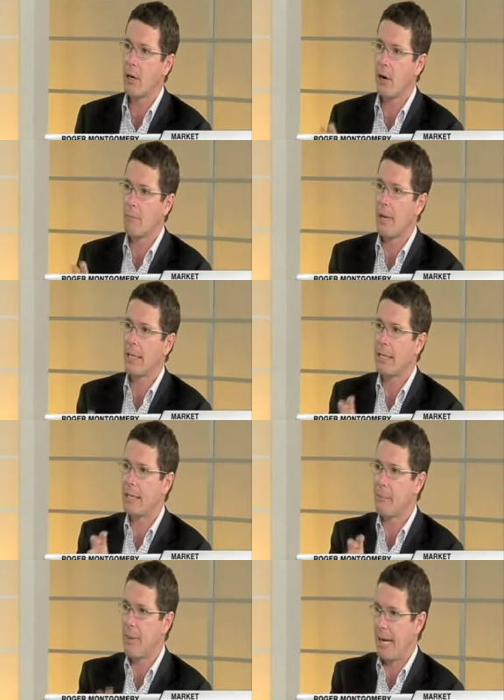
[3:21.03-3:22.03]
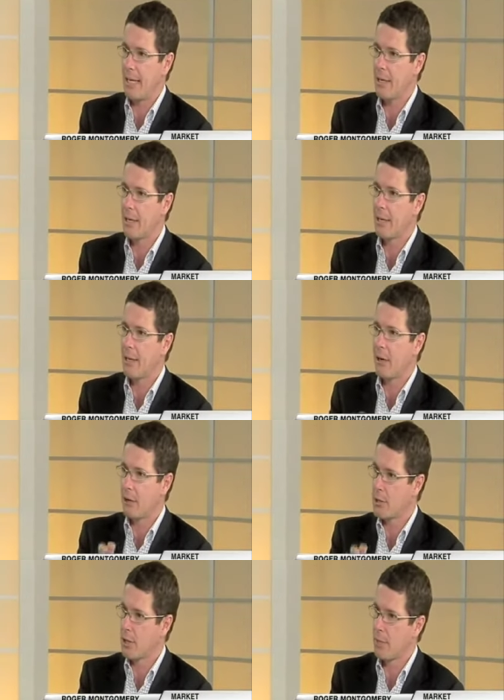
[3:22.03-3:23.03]
on money in the bank, on
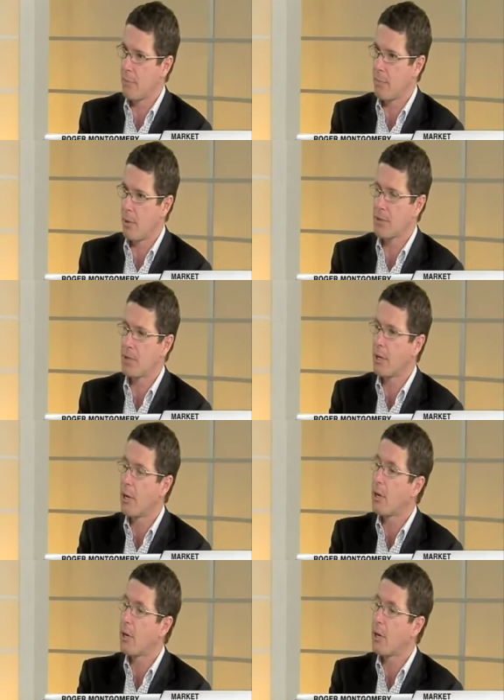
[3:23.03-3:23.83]
a term deposit,